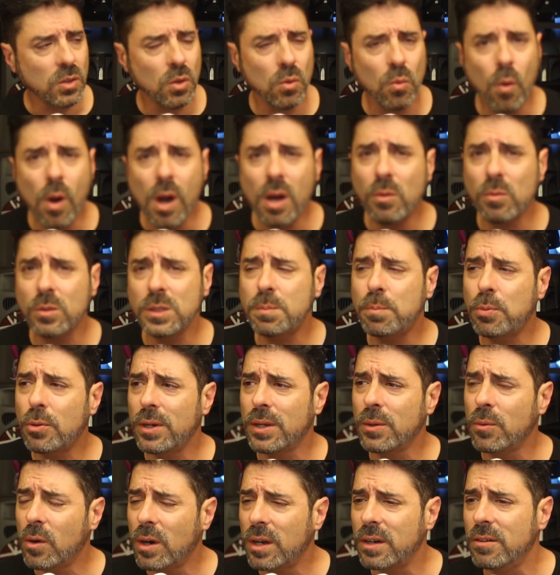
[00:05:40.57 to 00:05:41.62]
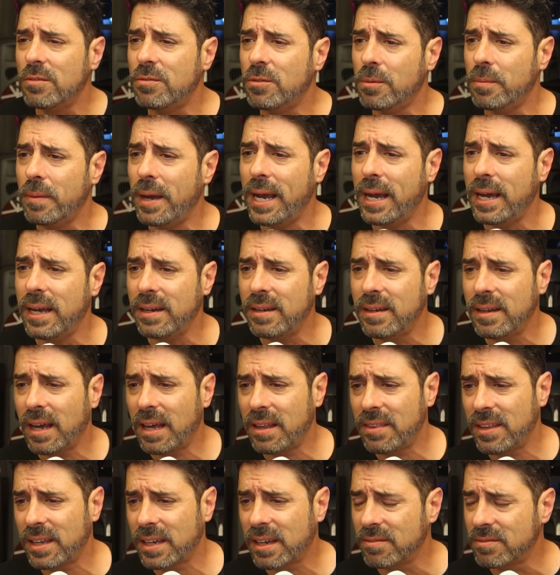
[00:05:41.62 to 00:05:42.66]
One was pretty wonderful, man.
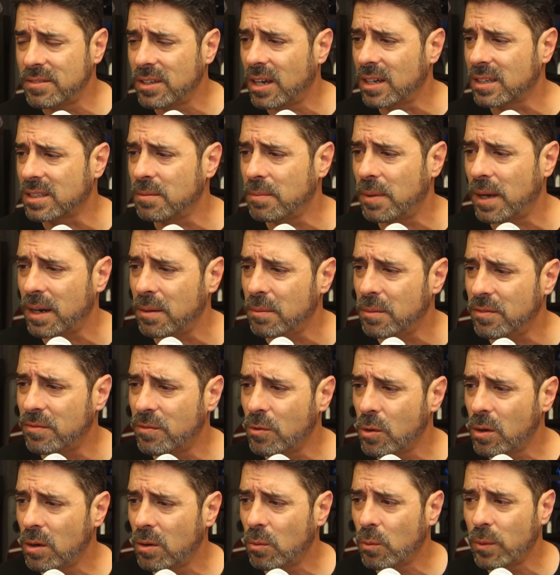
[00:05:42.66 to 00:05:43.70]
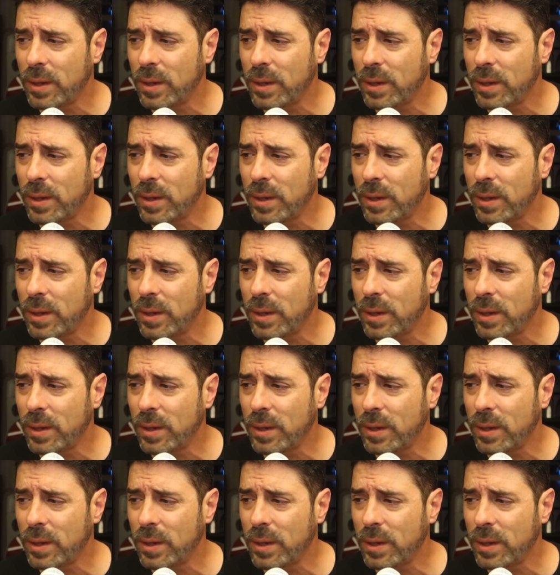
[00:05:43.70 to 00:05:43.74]
I think I've talked about it before.